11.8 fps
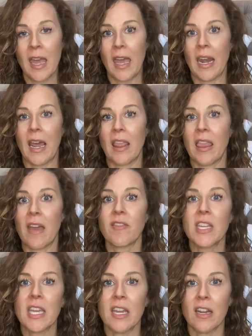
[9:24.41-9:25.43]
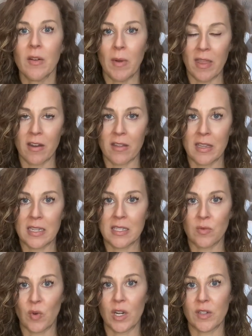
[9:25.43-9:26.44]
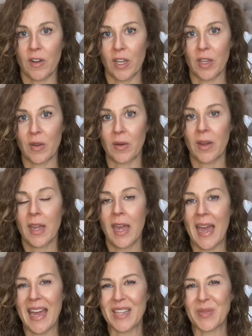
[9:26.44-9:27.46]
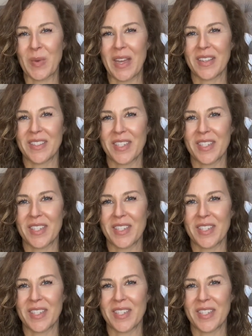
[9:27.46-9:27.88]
And I'd love to hear whether this worked for you as well.